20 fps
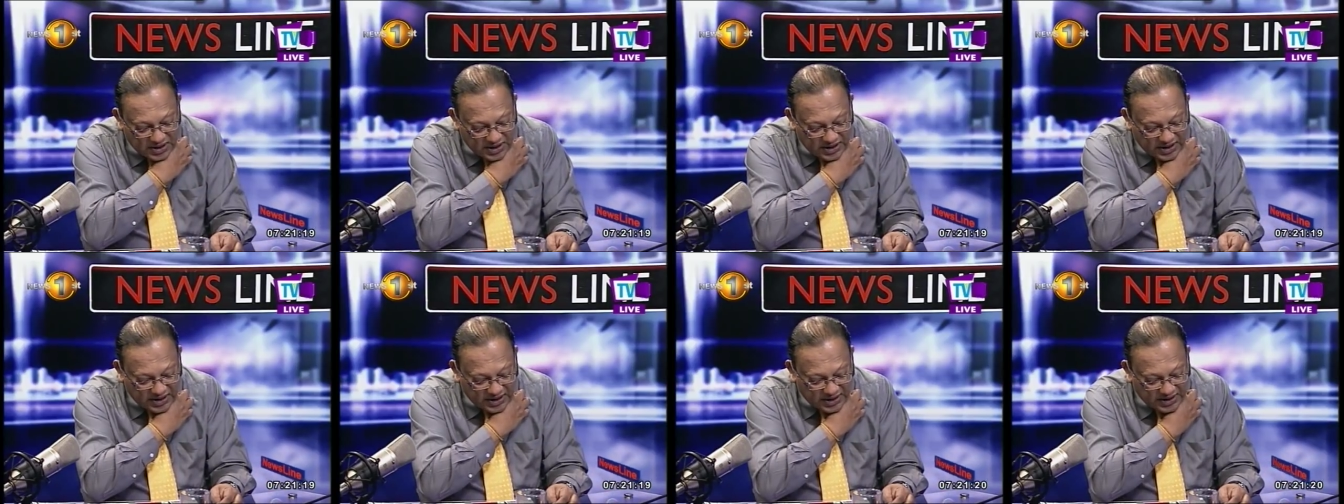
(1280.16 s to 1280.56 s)

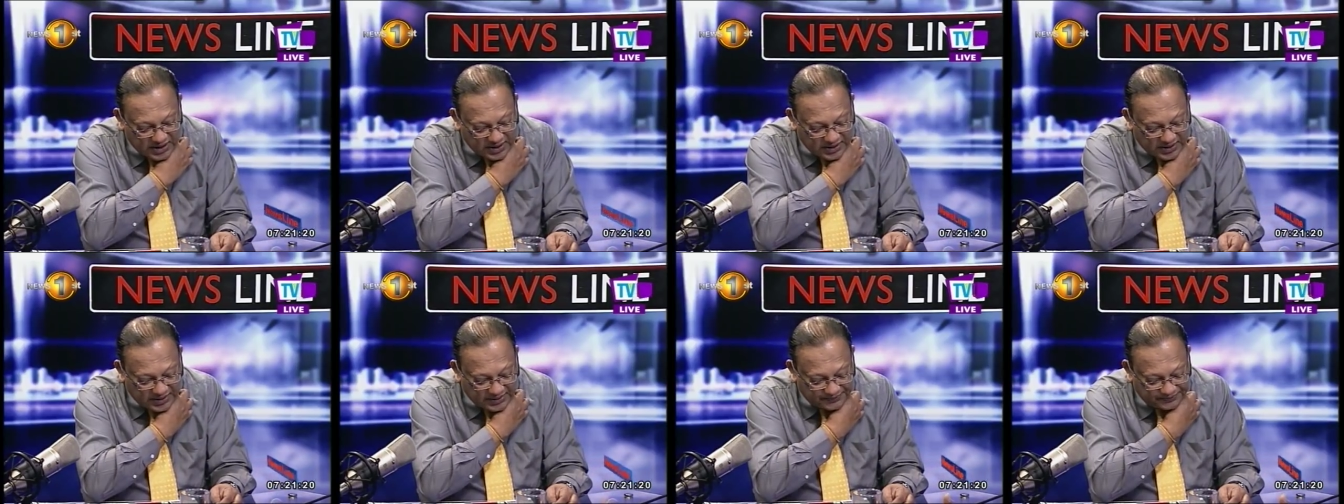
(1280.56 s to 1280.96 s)

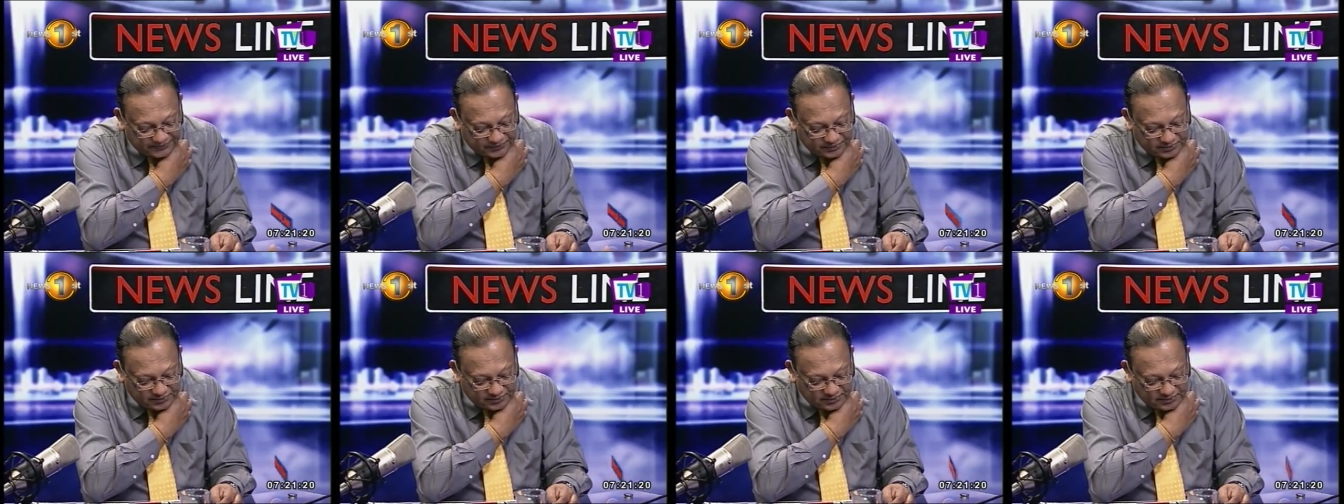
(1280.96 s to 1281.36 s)
Um,
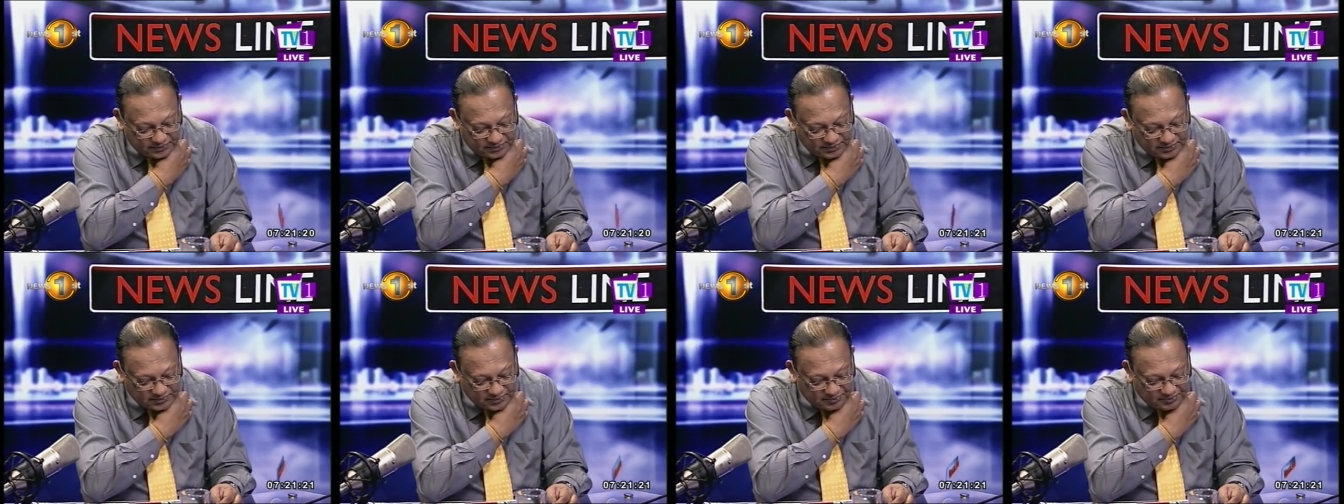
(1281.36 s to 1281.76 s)

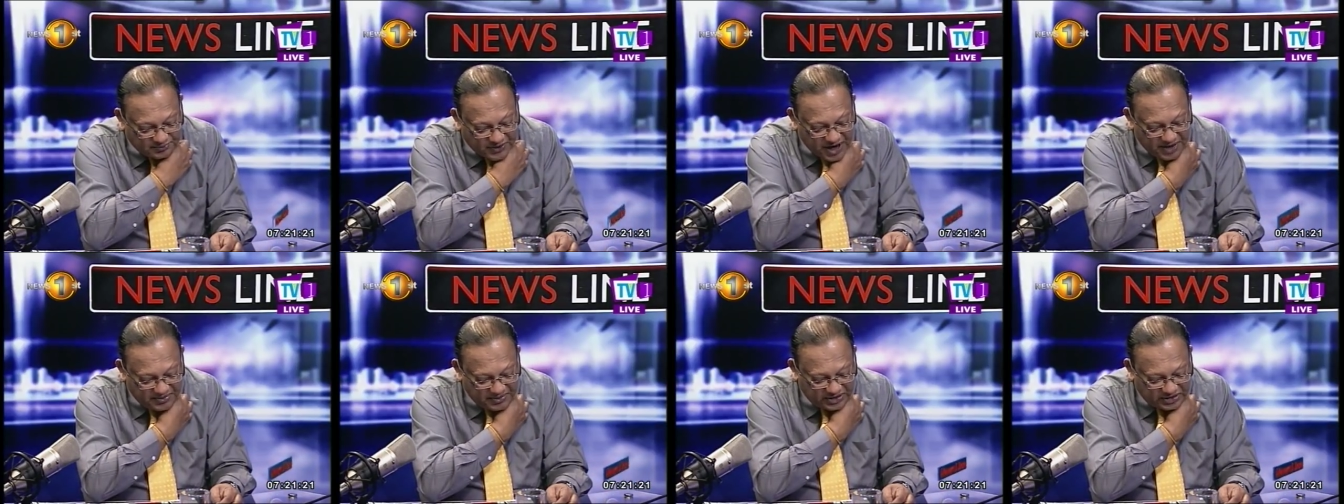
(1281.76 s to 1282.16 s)

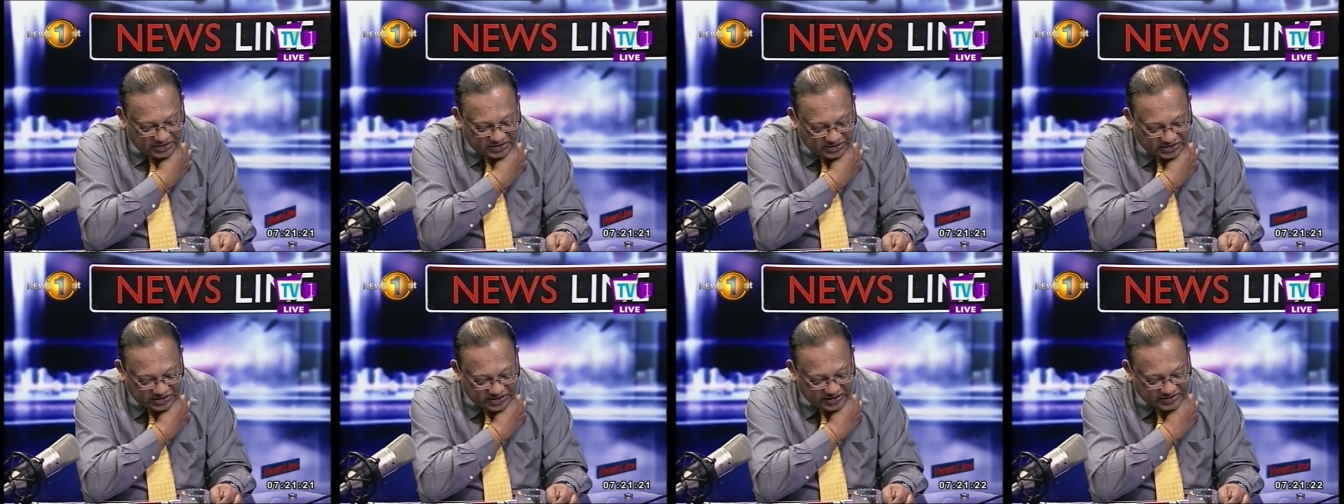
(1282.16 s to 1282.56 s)
Prime
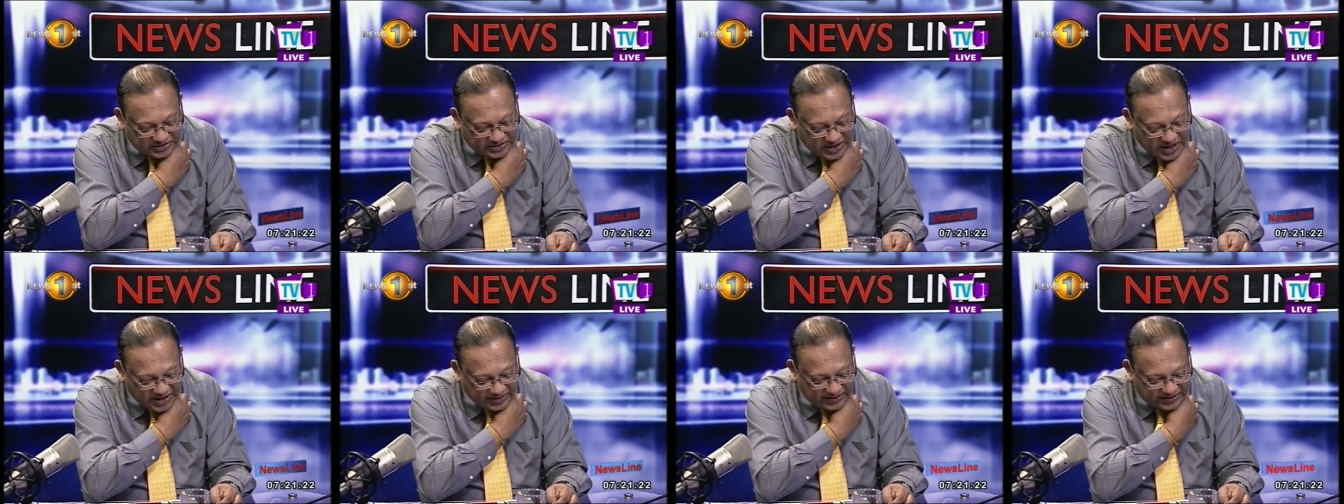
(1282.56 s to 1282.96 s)
Minister says
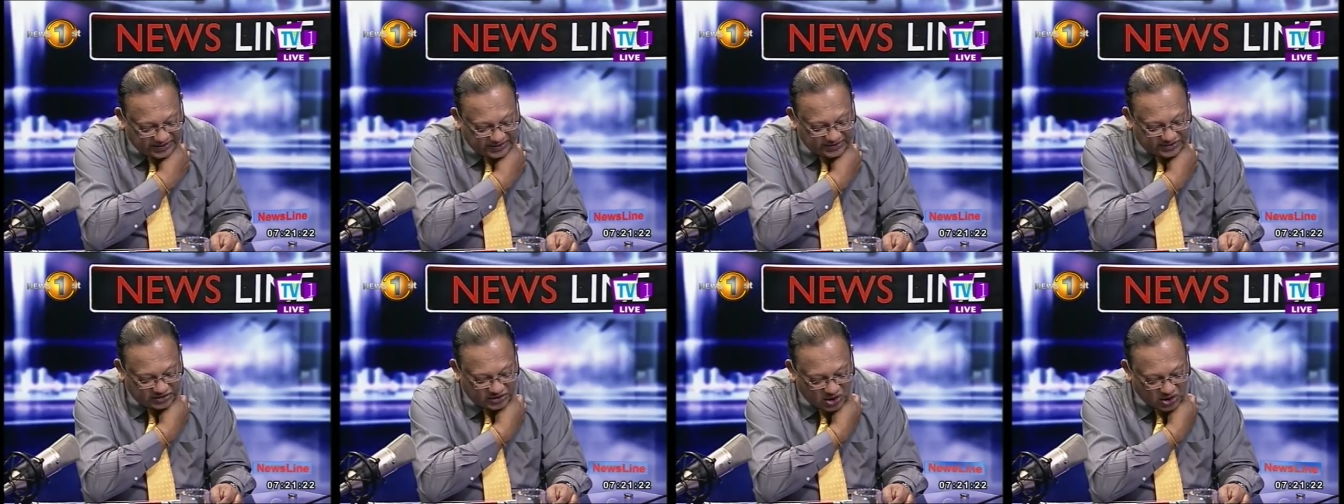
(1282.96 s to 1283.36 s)
nothing
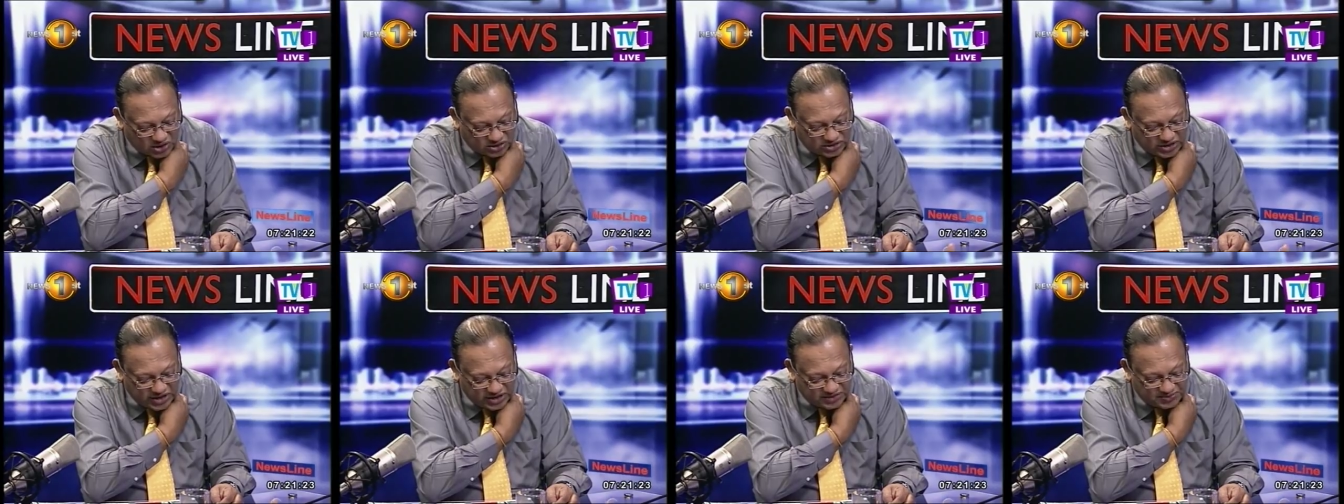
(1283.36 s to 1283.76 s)
is
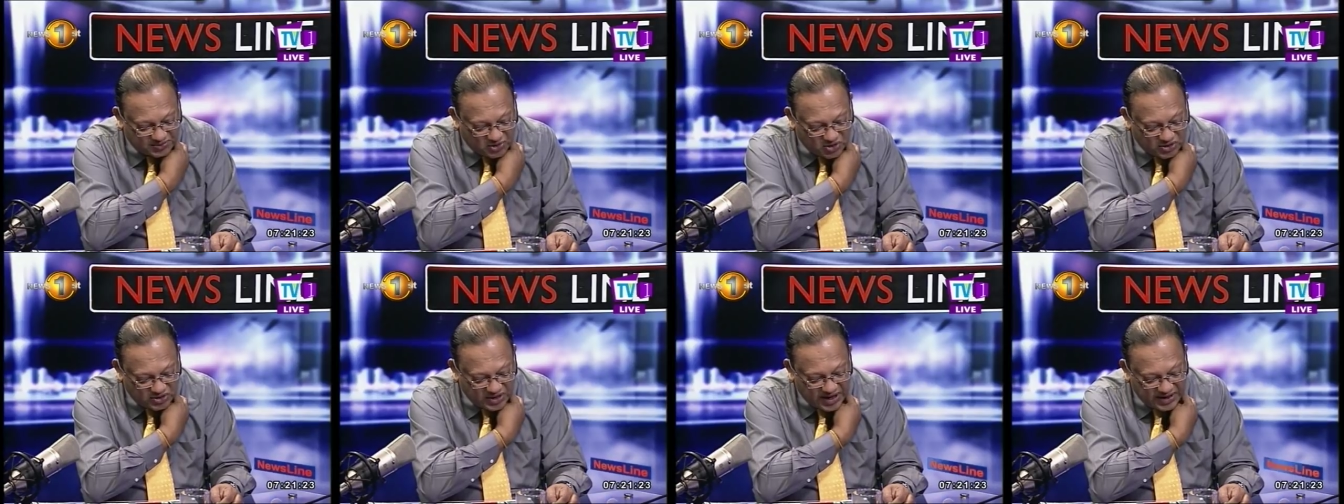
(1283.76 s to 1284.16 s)
lost as
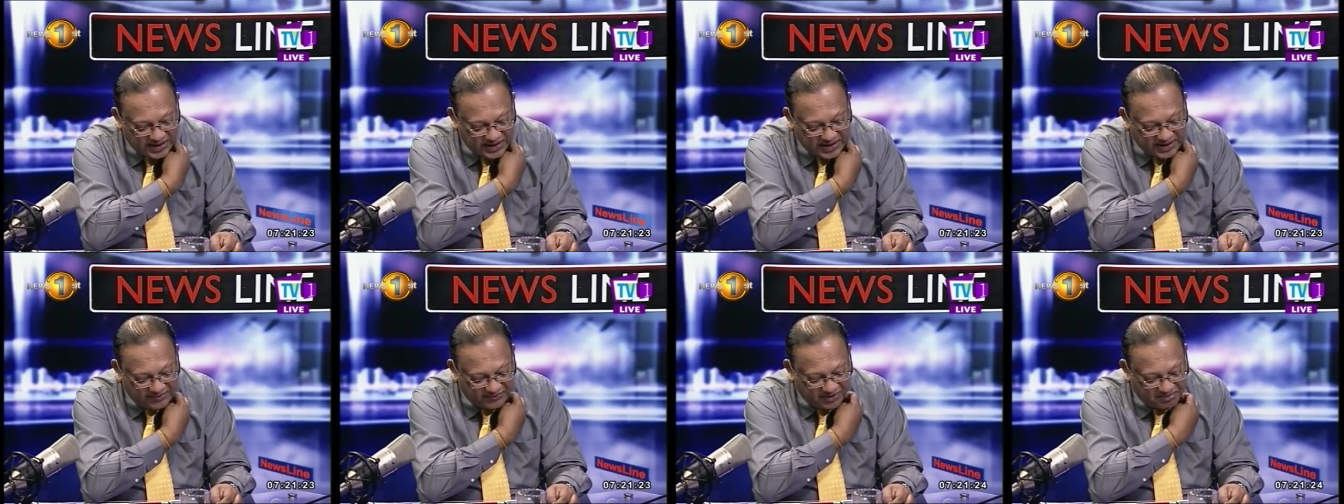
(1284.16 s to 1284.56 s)
more than
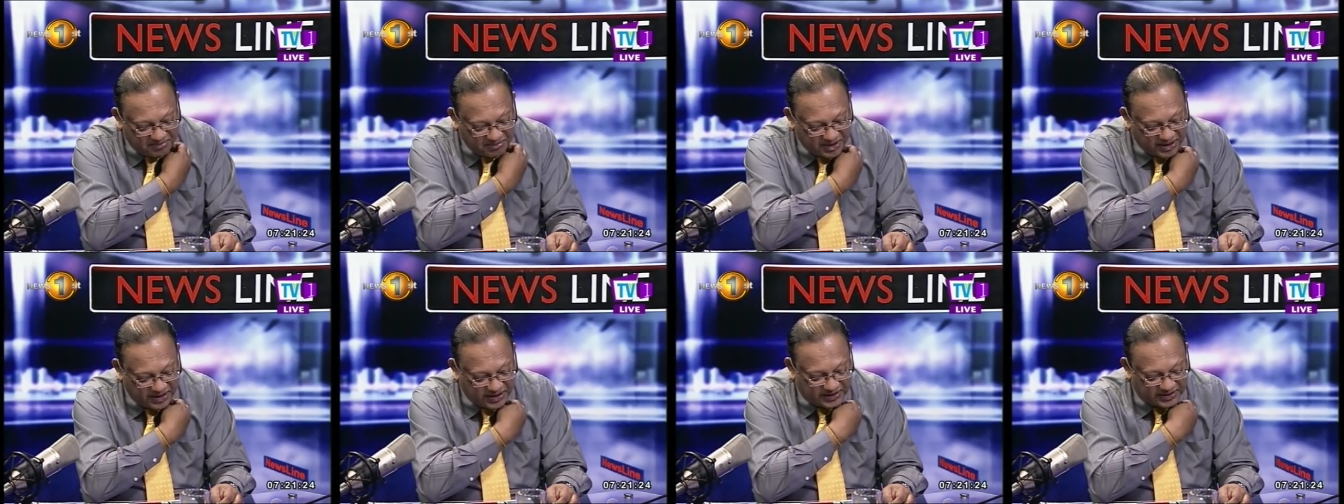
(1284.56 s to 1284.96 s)
11
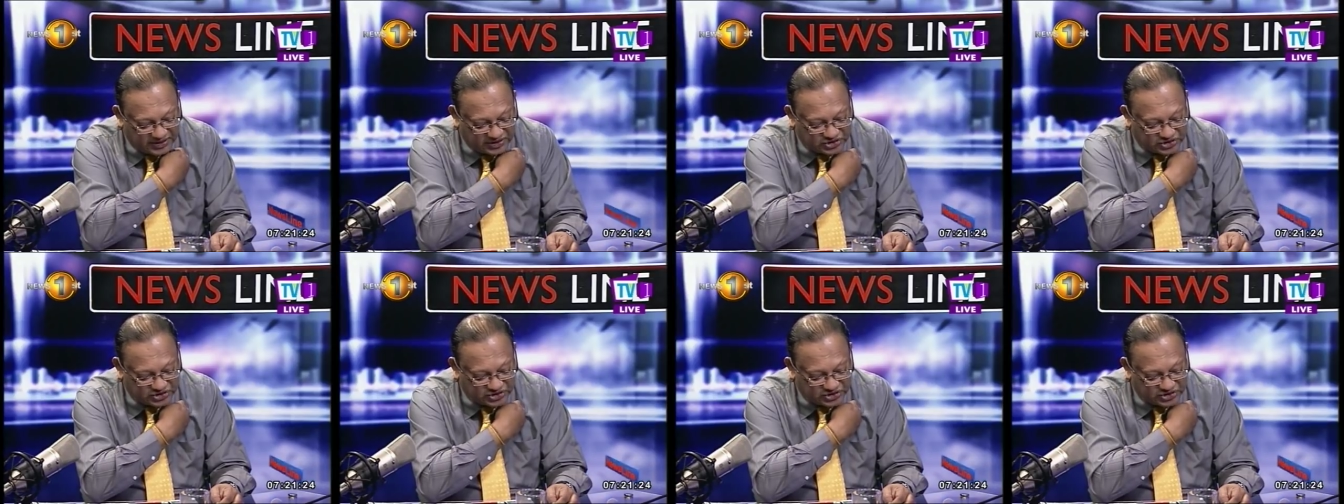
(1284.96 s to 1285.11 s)
billion